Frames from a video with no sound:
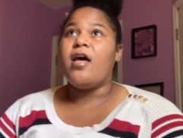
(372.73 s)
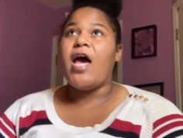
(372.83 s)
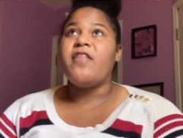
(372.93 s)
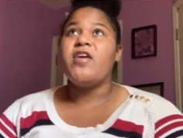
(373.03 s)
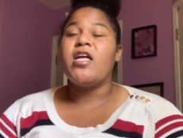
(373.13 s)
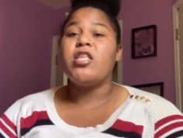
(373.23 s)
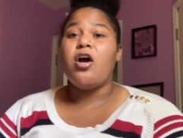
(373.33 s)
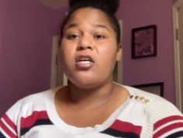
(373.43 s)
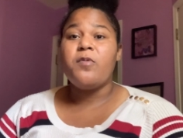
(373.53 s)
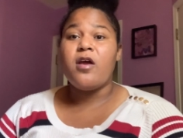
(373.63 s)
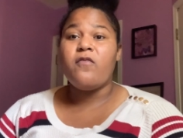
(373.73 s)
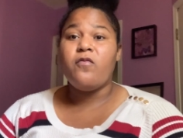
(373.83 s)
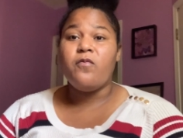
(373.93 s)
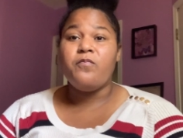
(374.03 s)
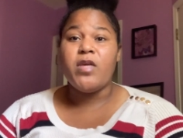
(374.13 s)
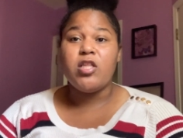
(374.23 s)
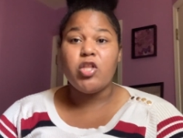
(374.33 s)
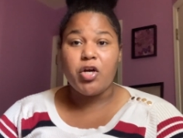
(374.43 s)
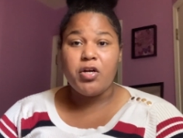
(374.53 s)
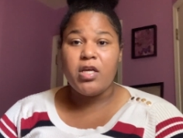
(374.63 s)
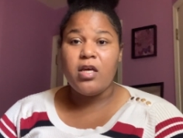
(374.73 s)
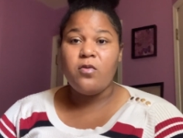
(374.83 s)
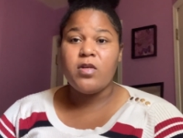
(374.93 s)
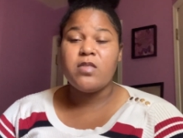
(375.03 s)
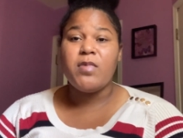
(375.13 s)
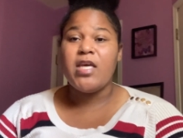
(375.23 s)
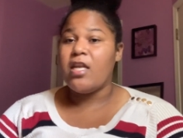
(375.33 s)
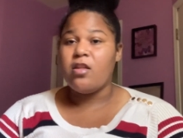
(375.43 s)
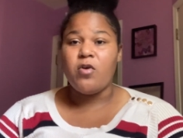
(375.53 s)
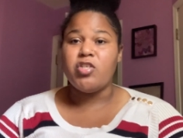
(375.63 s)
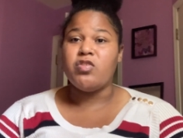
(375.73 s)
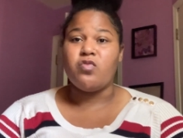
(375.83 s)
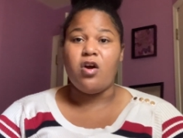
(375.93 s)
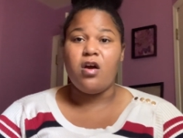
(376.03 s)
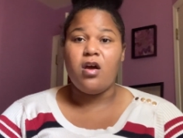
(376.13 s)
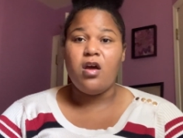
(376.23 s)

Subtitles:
I think a large part of me learning was me getting the questions wrong.